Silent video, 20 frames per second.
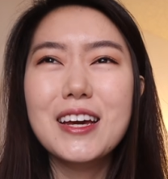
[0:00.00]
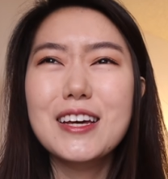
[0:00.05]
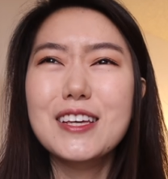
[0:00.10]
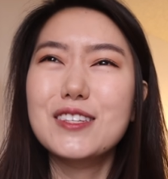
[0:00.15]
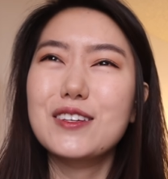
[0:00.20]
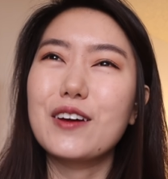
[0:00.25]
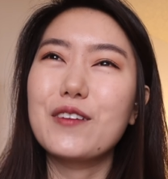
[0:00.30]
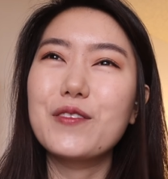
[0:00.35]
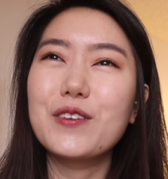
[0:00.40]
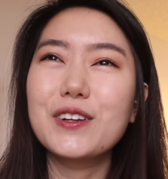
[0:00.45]

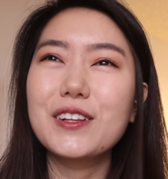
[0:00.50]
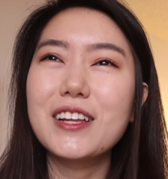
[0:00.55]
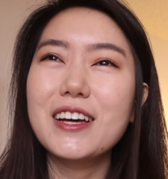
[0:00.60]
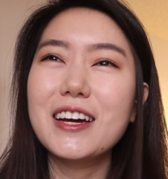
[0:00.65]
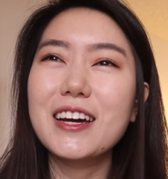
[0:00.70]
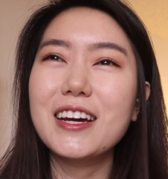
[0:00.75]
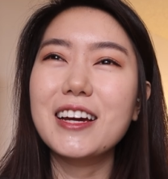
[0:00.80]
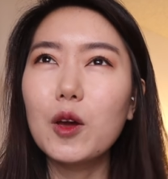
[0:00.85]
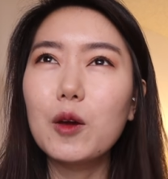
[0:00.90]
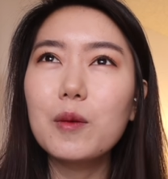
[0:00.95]
So I feel
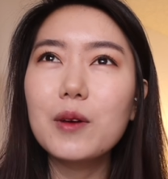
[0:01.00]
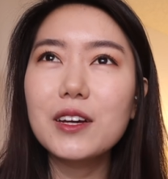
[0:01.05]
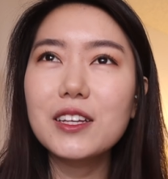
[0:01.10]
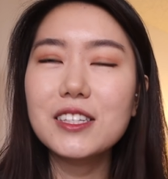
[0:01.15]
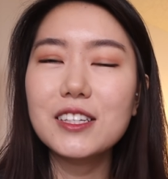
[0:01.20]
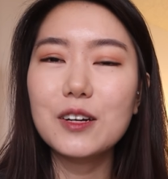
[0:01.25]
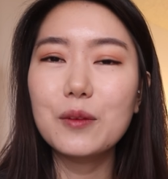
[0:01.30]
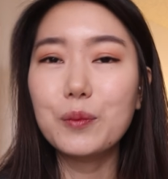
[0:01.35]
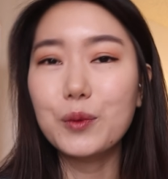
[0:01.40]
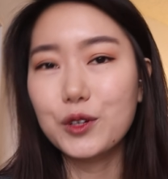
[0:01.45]
like maybe I
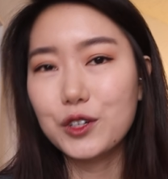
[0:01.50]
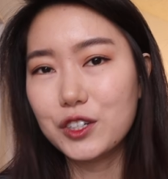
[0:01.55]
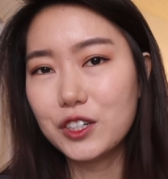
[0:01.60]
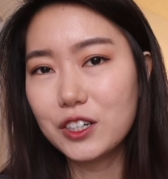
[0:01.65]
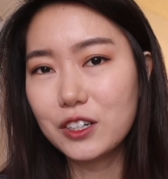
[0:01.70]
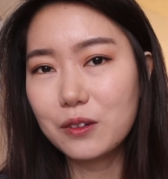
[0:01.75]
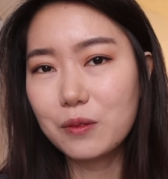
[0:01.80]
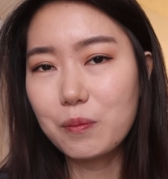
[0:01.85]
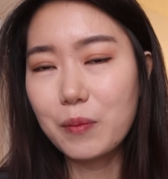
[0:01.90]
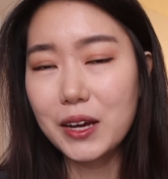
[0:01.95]
didn't push
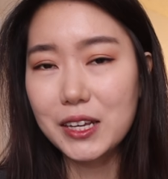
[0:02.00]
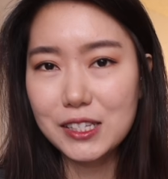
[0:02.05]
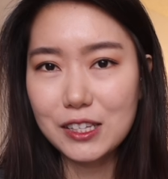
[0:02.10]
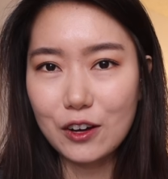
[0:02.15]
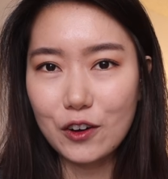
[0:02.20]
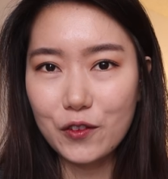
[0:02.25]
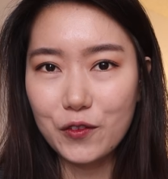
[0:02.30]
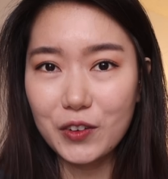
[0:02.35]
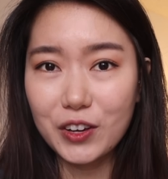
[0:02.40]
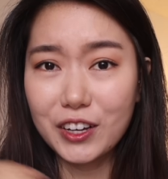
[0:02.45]

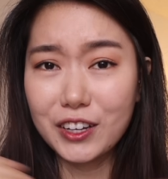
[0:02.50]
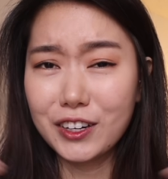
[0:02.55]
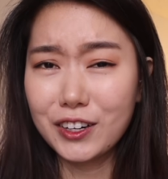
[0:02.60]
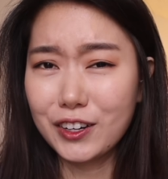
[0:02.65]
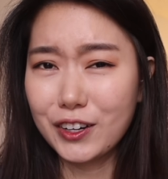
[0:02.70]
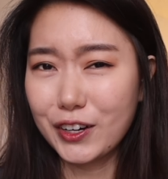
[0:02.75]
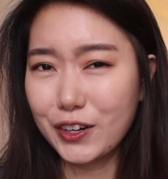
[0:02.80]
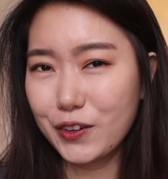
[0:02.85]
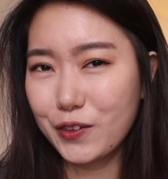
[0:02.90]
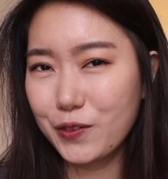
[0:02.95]
myself
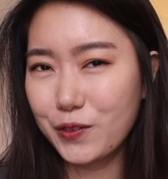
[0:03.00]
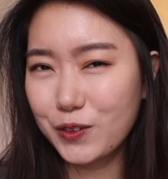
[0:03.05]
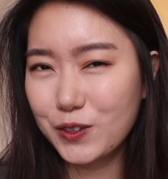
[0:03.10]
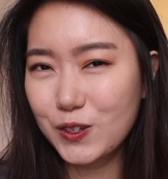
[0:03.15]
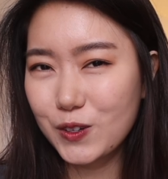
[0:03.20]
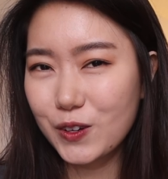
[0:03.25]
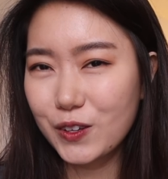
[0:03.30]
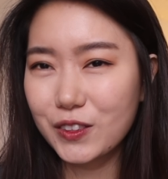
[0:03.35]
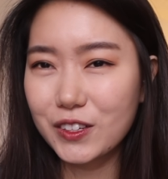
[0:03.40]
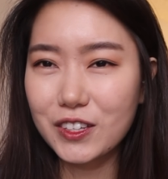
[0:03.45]
enough
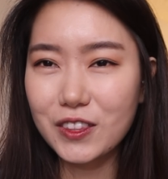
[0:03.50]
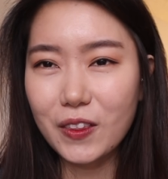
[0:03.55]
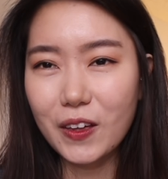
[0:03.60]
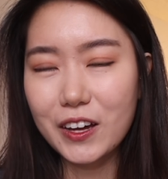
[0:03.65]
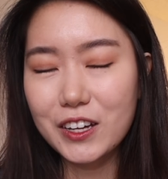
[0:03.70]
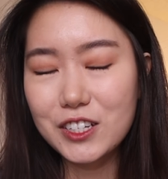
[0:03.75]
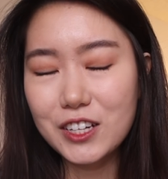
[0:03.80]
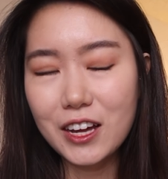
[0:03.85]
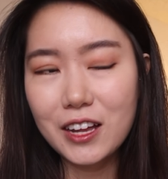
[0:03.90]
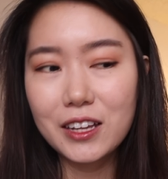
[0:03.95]
during the
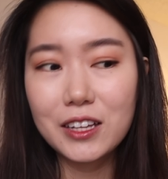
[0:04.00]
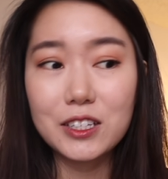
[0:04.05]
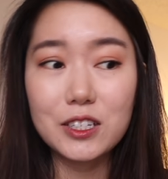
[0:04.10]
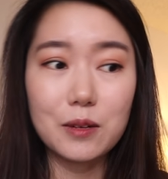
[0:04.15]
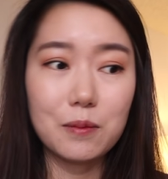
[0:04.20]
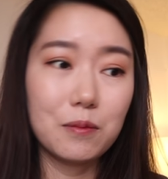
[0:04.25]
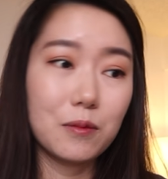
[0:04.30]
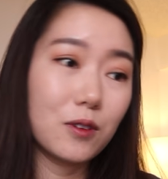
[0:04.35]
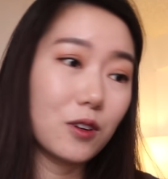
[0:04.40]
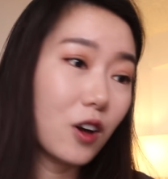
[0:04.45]
thigh challenge.
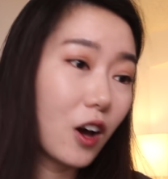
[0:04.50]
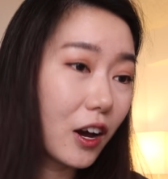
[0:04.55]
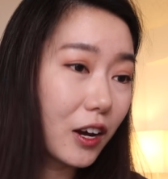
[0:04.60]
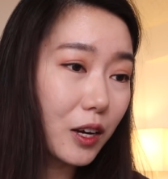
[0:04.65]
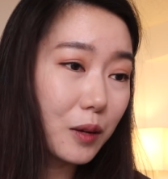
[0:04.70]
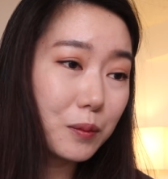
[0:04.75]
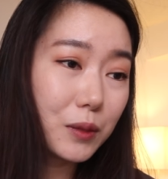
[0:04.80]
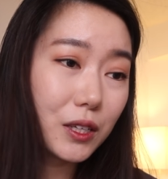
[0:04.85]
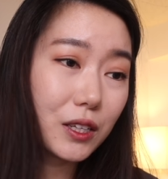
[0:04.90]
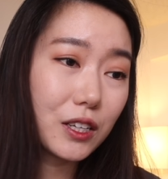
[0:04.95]
I'm not
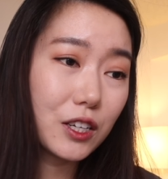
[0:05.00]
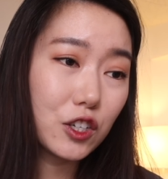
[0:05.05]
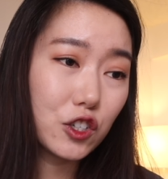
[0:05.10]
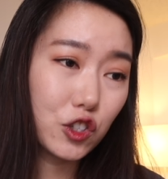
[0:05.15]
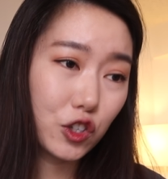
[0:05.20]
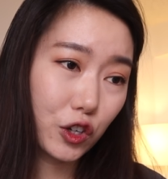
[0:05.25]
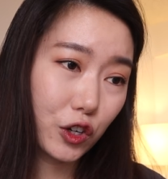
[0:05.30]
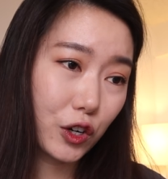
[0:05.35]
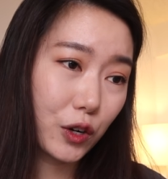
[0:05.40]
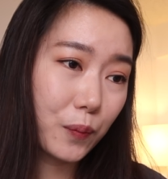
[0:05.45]
completely
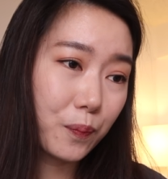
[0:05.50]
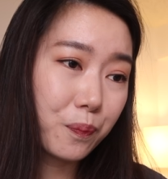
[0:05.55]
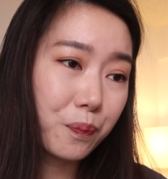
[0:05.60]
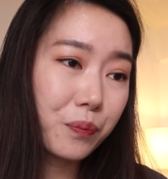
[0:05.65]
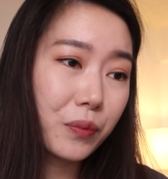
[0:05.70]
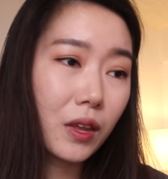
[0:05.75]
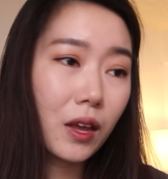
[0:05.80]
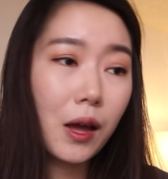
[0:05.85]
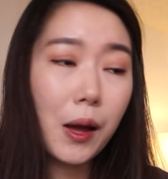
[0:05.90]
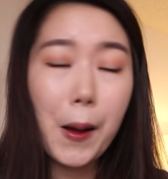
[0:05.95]
sure,
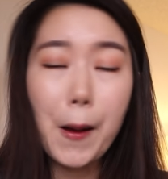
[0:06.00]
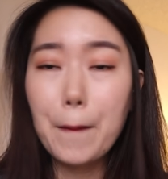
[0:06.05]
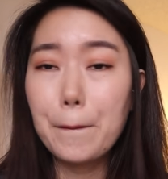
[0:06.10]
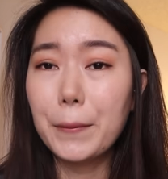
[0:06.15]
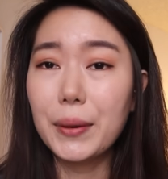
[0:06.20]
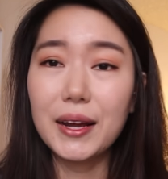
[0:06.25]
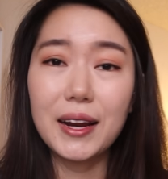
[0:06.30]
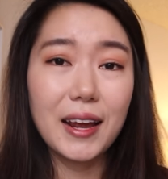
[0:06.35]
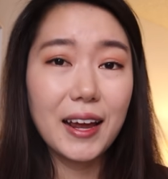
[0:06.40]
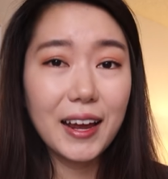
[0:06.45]

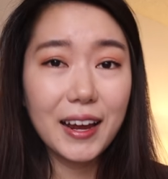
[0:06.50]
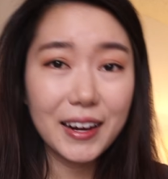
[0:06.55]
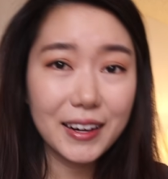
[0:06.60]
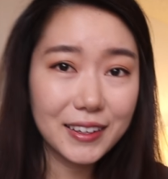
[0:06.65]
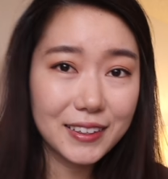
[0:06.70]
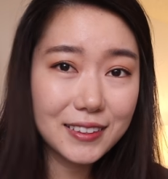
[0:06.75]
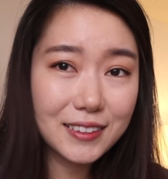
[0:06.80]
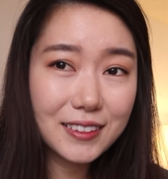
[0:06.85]
but hey,